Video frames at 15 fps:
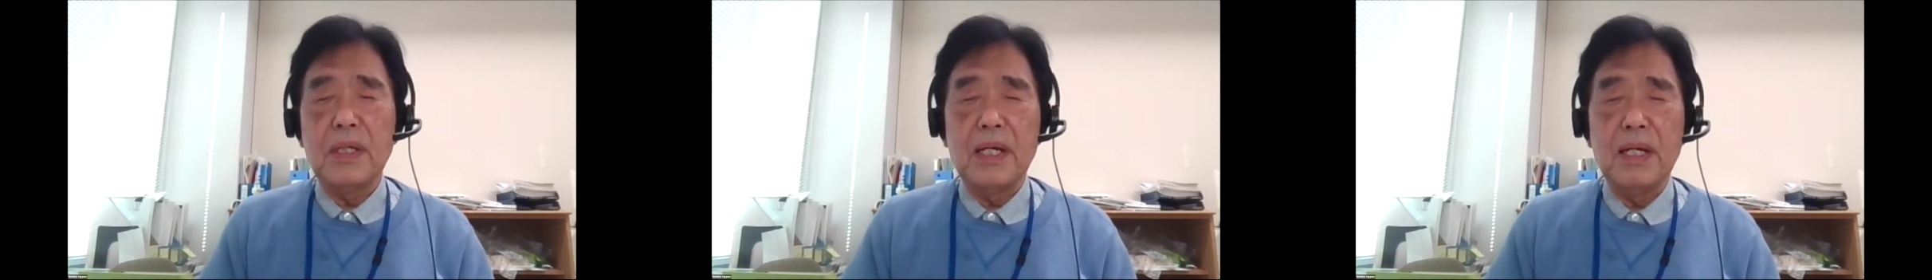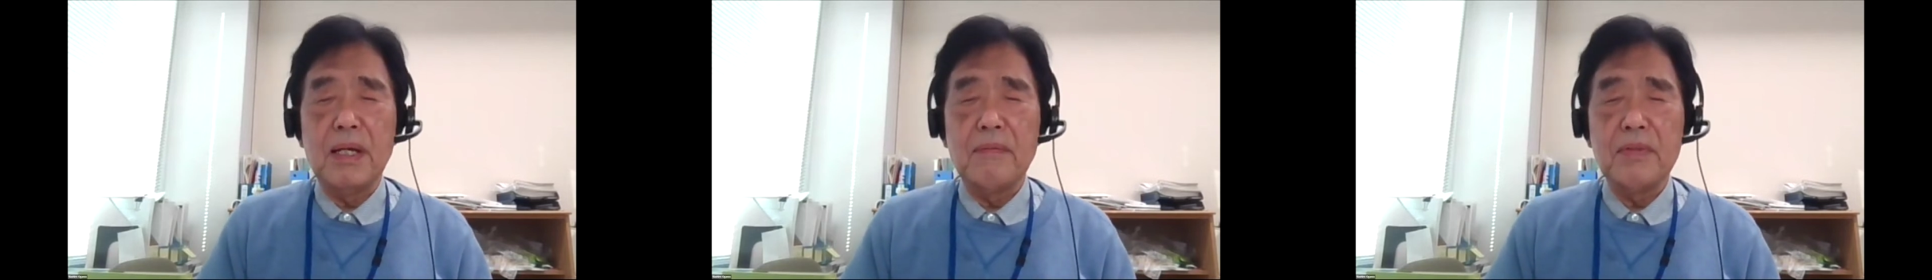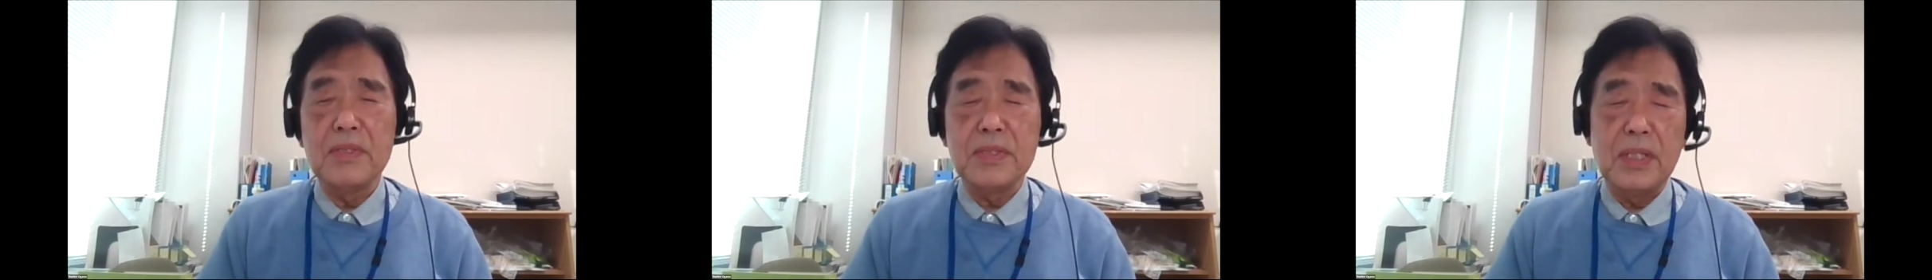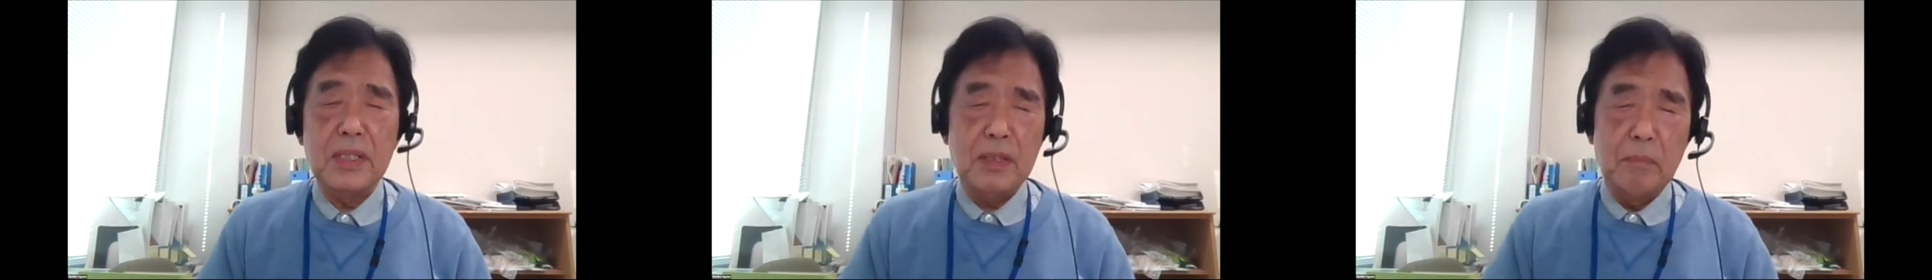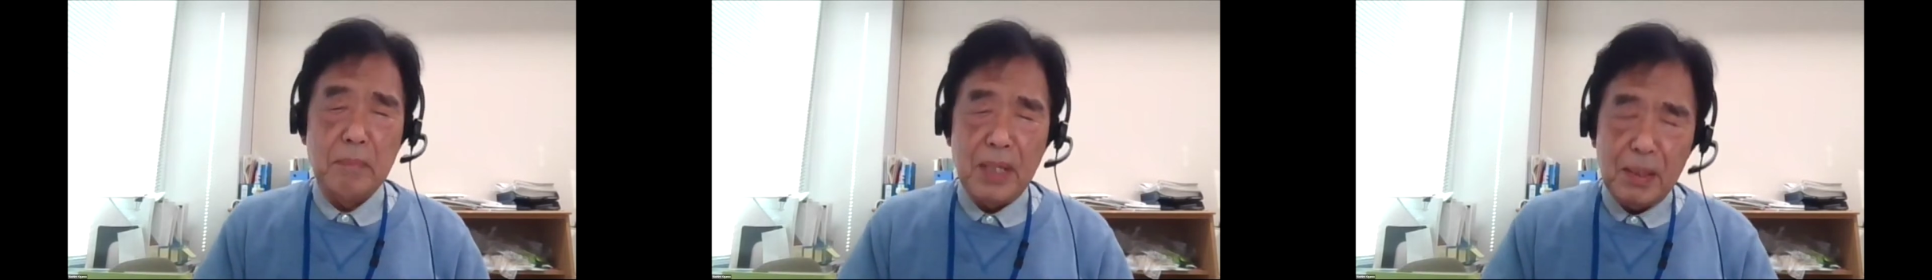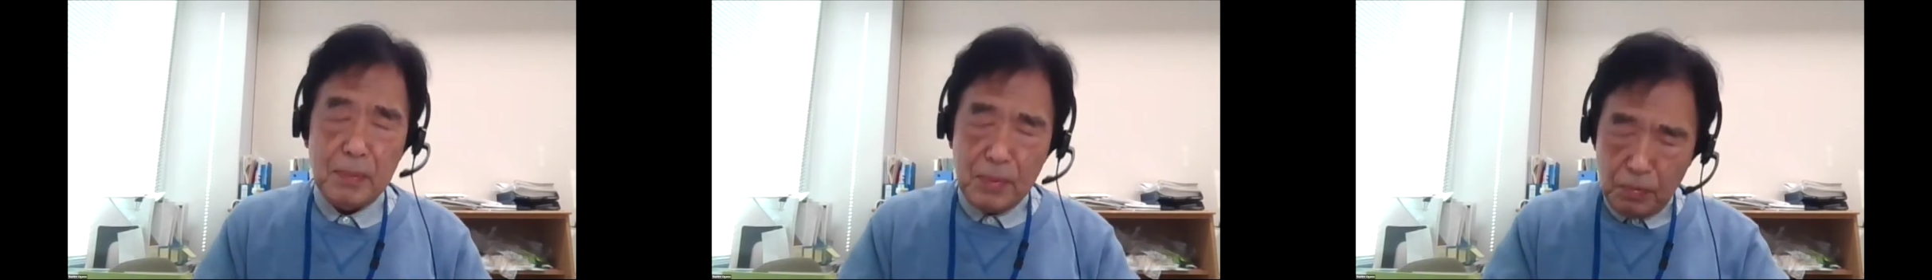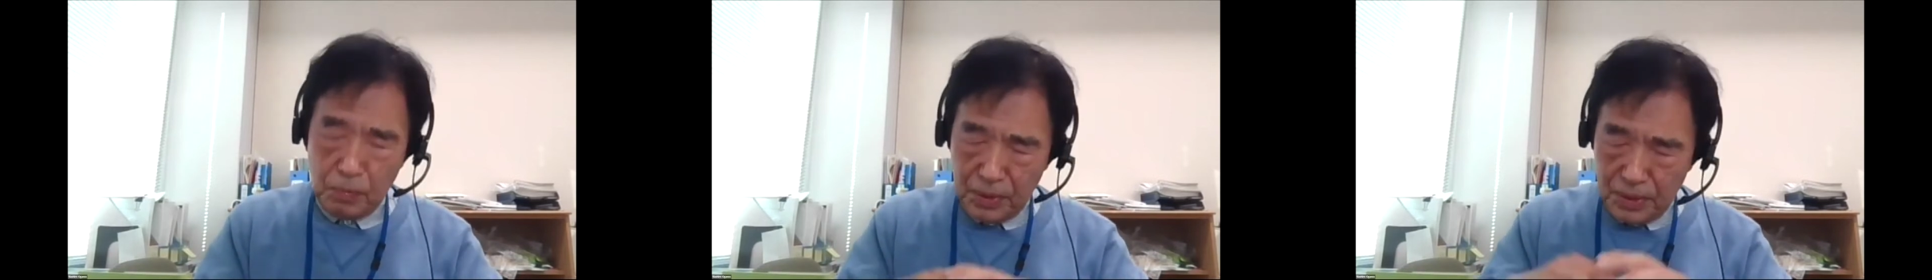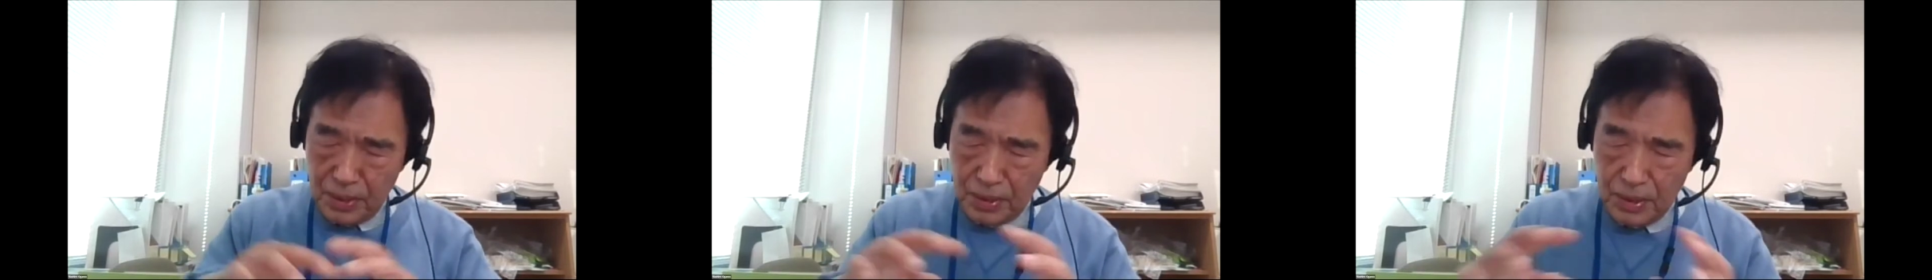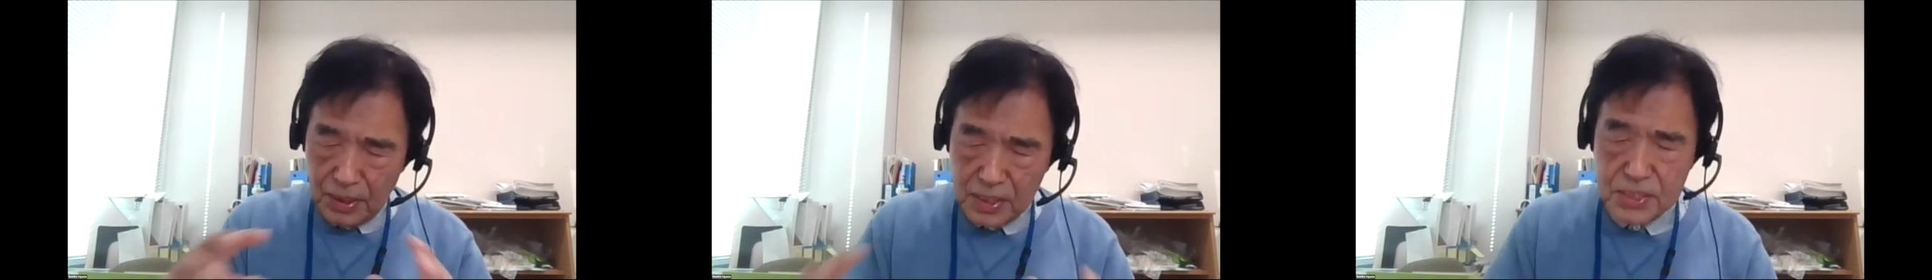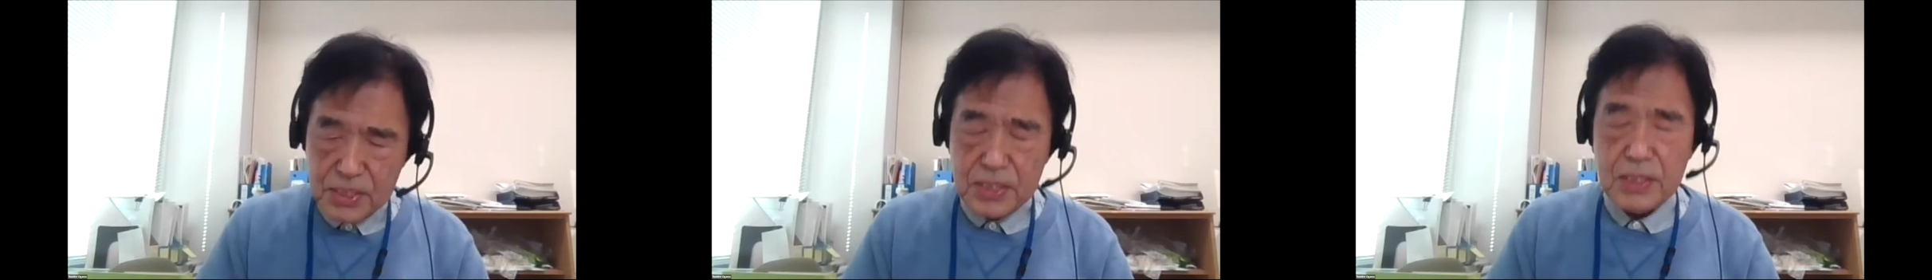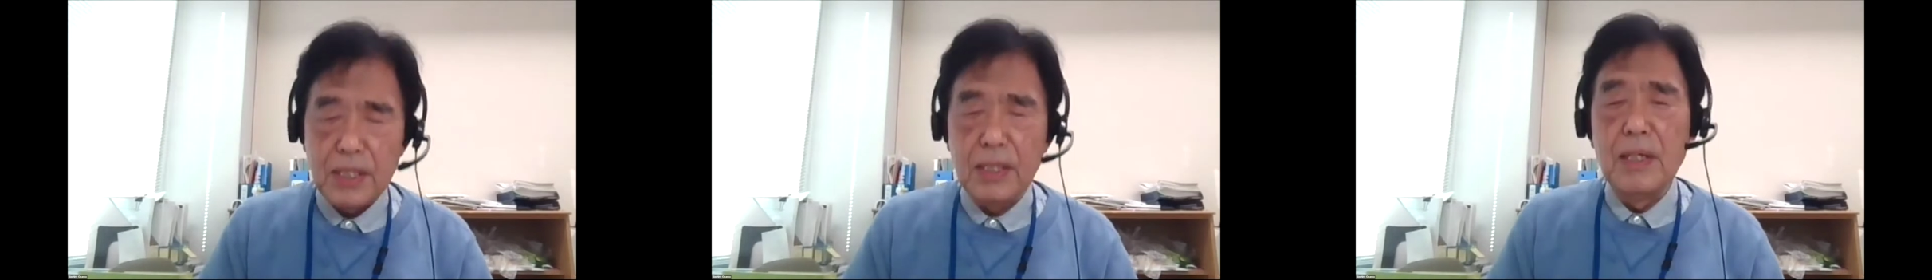I have is that maybe within this